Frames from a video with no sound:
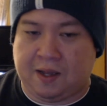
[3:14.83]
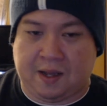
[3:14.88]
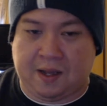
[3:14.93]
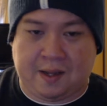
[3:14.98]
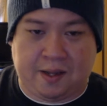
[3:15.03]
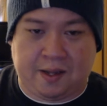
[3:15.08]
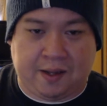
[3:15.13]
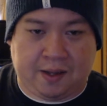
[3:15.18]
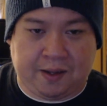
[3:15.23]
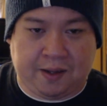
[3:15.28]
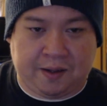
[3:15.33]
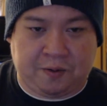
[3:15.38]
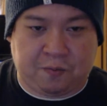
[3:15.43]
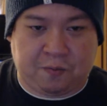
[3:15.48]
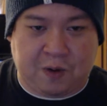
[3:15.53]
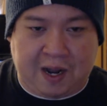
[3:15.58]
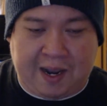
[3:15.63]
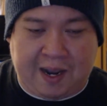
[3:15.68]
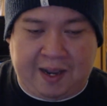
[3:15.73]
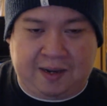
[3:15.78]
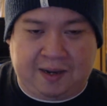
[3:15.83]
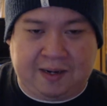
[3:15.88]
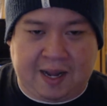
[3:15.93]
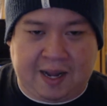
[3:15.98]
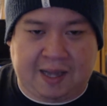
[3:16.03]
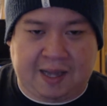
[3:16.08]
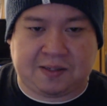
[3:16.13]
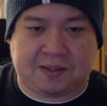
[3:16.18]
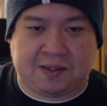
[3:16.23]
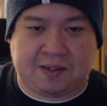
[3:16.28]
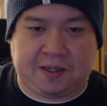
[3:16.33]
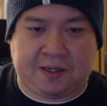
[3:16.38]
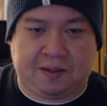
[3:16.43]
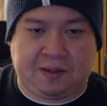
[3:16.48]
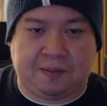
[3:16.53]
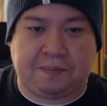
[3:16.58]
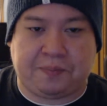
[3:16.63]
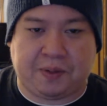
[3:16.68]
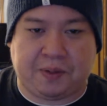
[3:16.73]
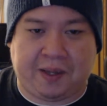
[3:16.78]
Ryan
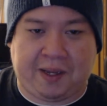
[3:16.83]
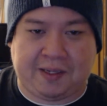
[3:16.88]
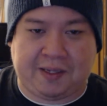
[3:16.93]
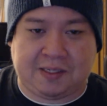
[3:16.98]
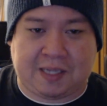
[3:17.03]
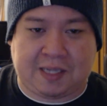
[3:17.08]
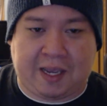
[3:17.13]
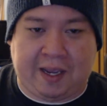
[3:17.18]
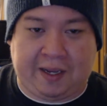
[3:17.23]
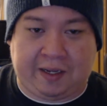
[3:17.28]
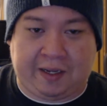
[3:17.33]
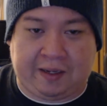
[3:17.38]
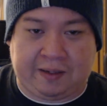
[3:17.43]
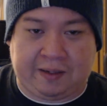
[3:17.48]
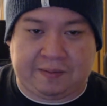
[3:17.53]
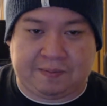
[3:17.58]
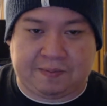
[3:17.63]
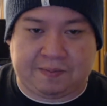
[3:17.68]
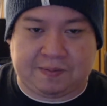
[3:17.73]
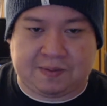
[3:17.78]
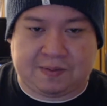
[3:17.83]
Gosling plays a